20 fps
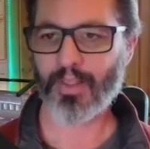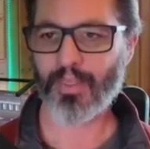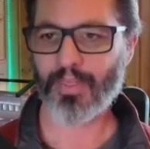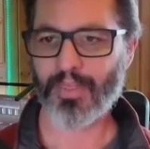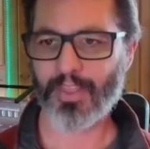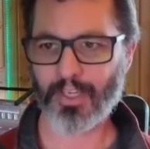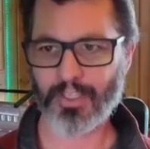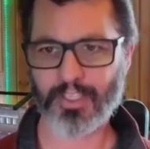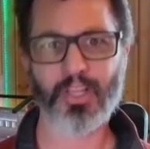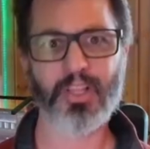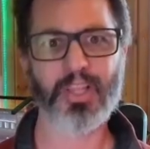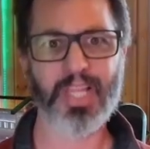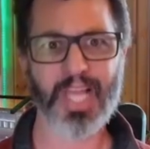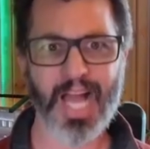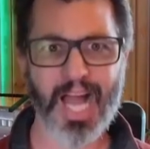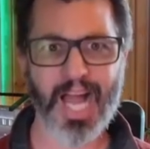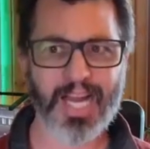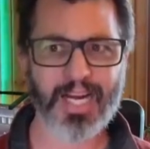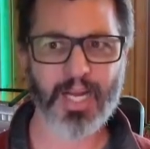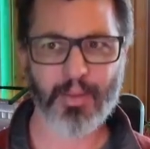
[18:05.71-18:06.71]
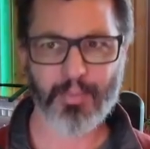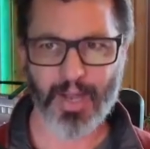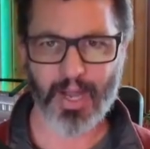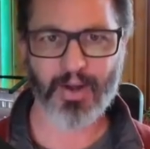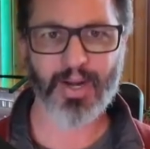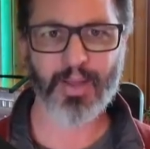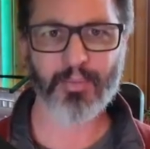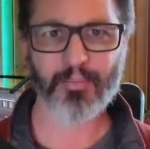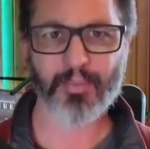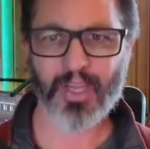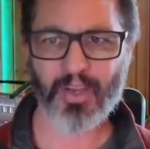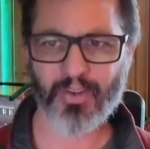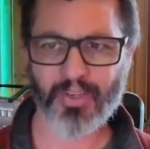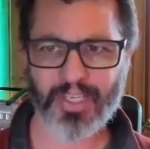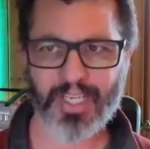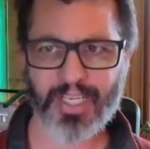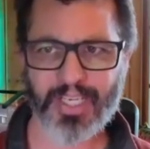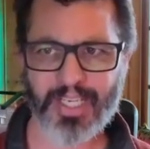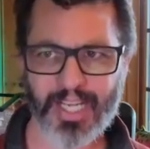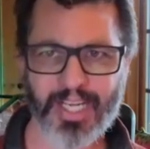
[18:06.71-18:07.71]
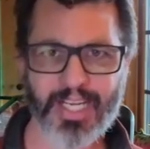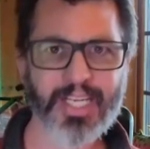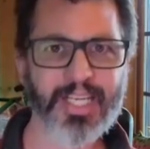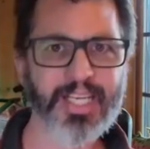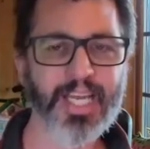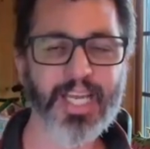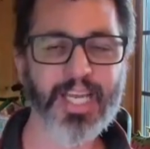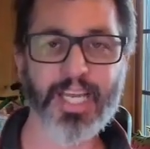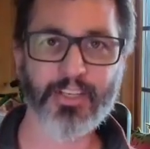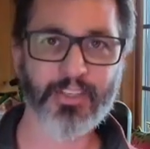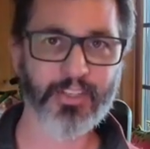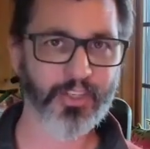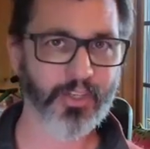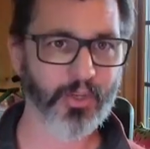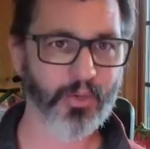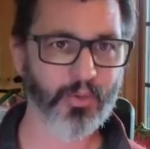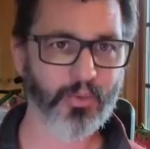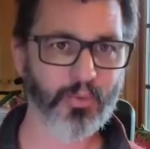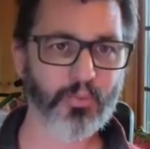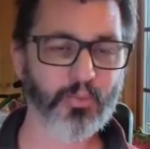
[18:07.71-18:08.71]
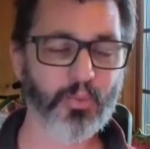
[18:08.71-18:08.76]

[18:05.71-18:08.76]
There's a lot about MQTT to dig into.